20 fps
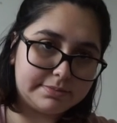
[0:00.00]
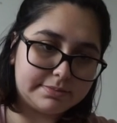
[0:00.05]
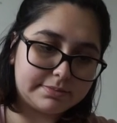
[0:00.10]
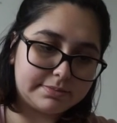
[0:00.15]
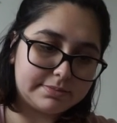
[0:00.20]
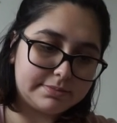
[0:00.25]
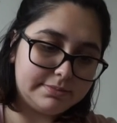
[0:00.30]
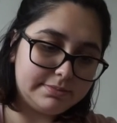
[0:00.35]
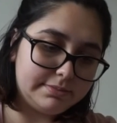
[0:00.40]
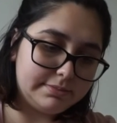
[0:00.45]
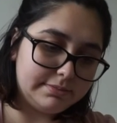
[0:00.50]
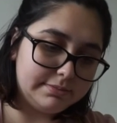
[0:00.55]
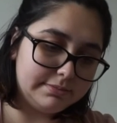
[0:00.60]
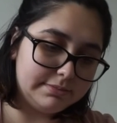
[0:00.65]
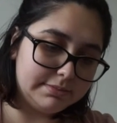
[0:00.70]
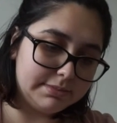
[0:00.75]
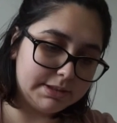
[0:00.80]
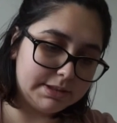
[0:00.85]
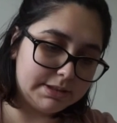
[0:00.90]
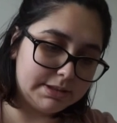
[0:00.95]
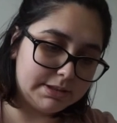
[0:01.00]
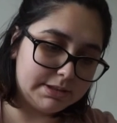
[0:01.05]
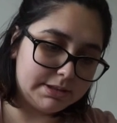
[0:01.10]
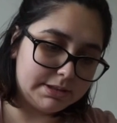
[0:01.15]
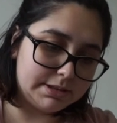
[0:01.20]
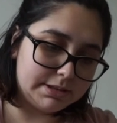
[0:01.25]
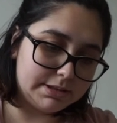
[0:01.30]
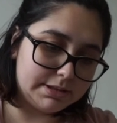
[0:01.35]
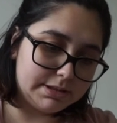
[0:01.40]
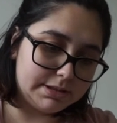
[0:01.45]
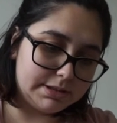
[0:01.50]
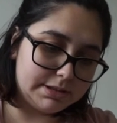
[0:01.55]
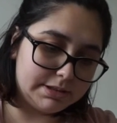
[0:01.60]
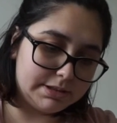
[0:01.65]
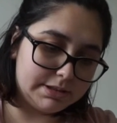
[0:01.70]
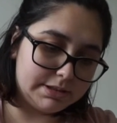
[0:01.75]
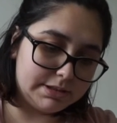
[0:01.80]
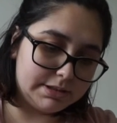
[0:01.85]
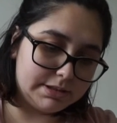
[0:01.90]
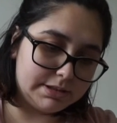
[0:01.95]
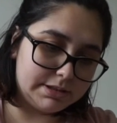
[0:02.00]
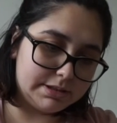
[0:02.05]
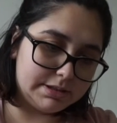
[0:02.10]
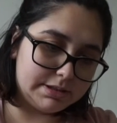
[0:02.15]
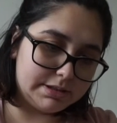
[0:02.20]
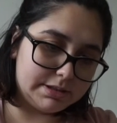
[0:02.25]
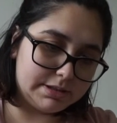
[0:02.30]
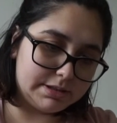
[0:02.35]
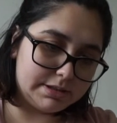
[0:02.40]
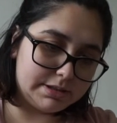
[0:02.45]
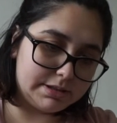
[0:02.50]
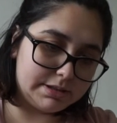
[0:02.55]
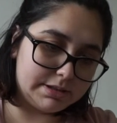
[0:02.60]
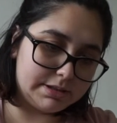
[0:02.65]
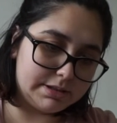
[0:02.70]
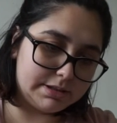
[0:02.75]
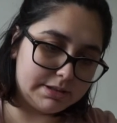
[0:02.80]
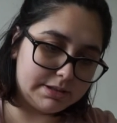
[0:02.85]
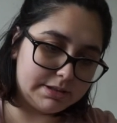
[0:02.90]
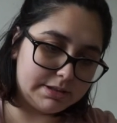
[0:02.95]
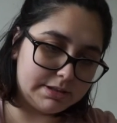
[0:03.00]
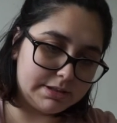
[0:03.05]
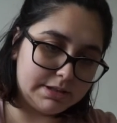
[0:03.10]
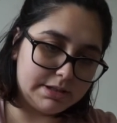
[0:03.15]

Nothing is said.